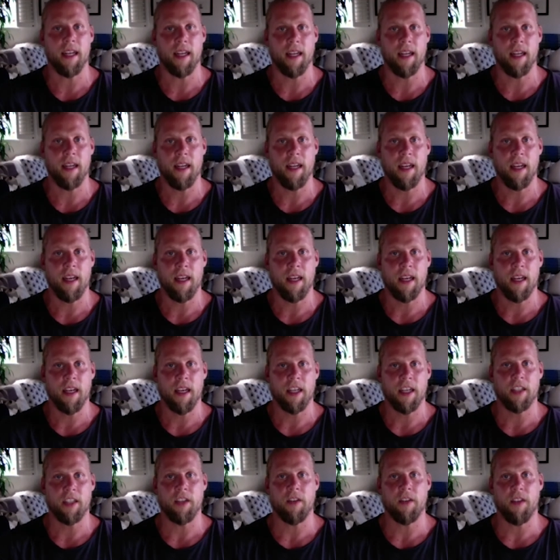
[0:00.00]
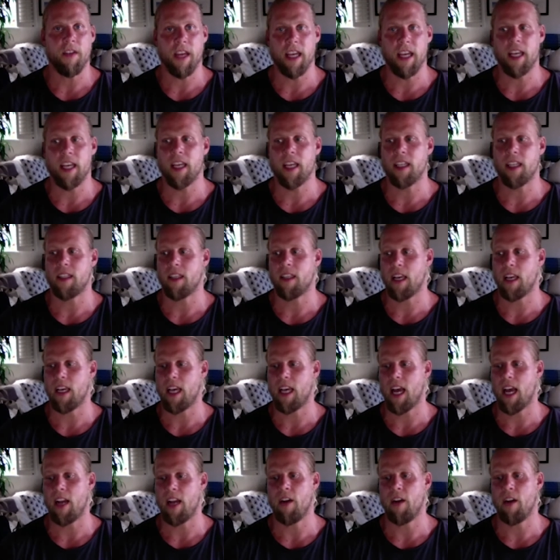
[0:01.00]
Mm think it's like
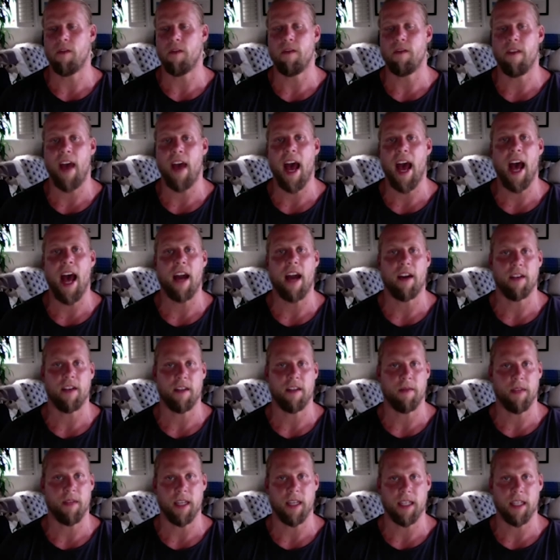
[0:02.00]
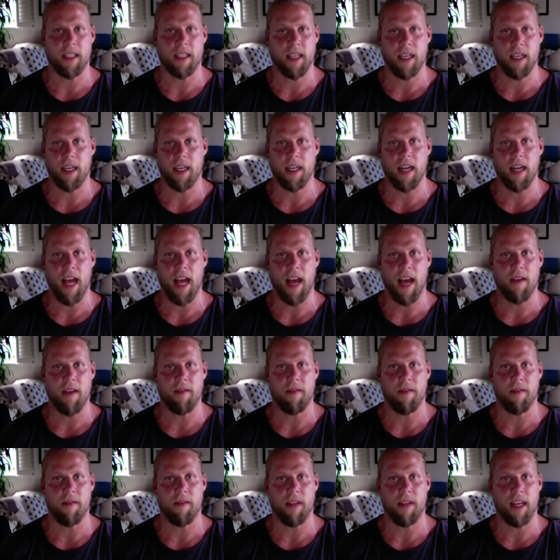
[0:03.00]
got no fat or something, it's gonna have
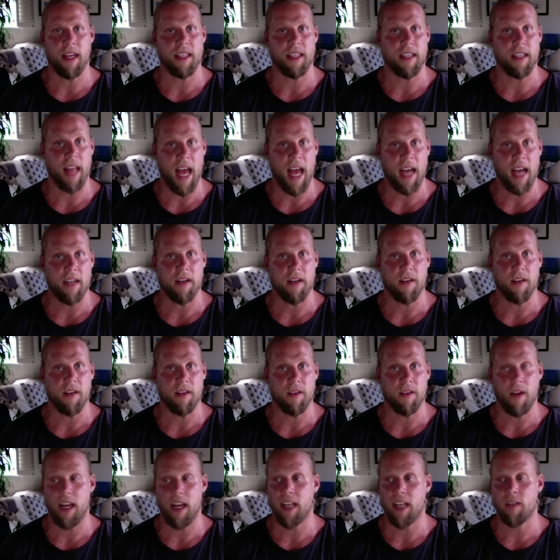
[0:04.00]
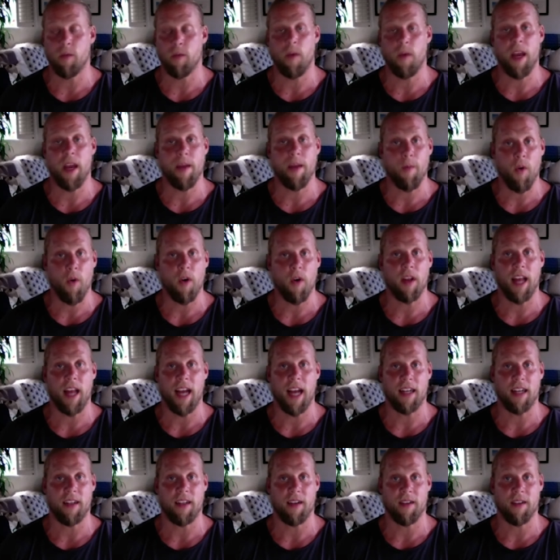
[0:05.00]
less lactose. So it has way more
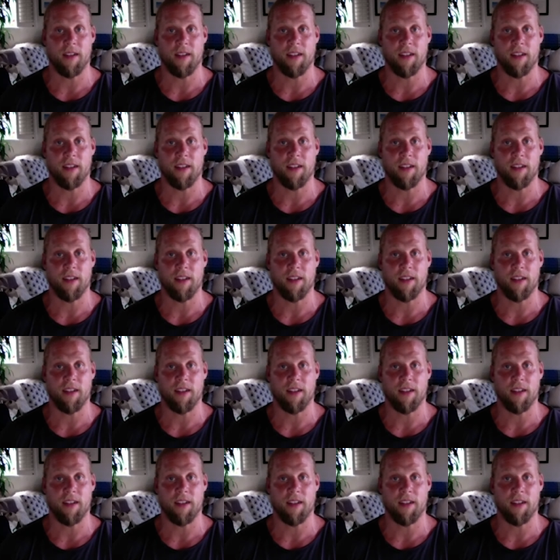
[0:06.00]
lactose.